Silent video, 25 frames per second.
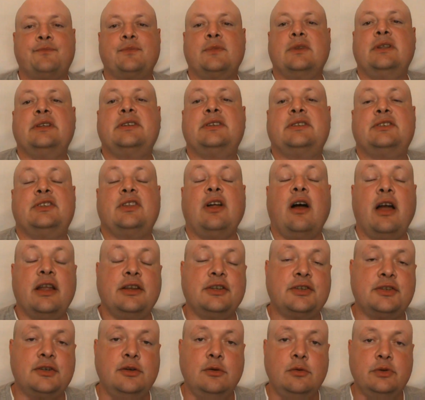the
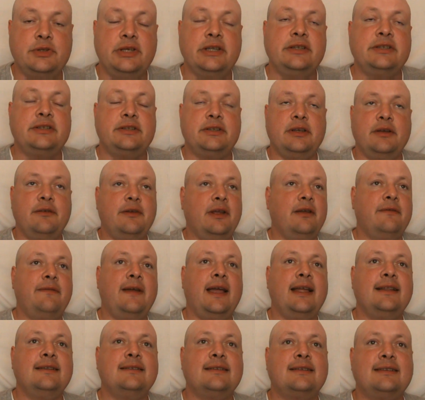Steiner School's
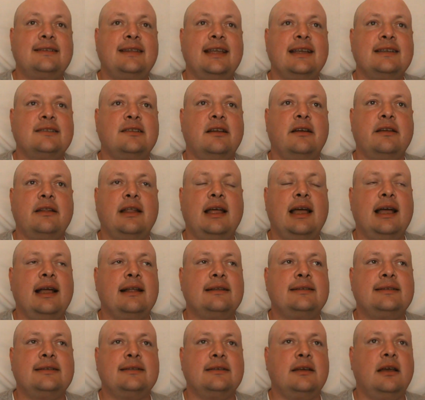events, things like
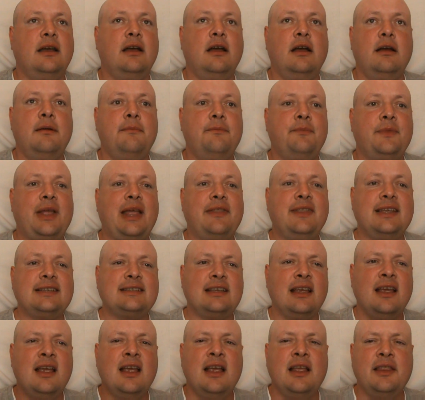that. And
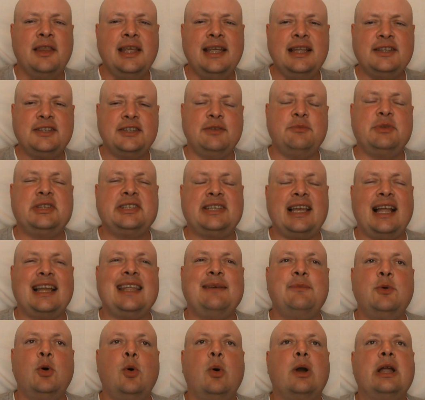the incident with
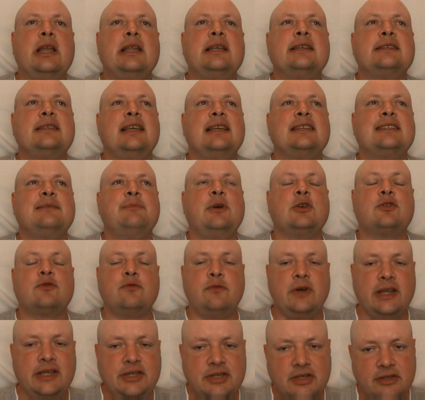Sally Morgan is the most
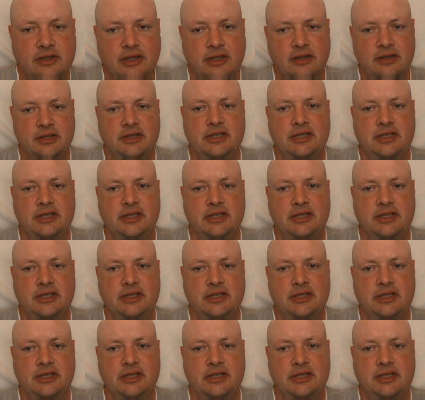recent in a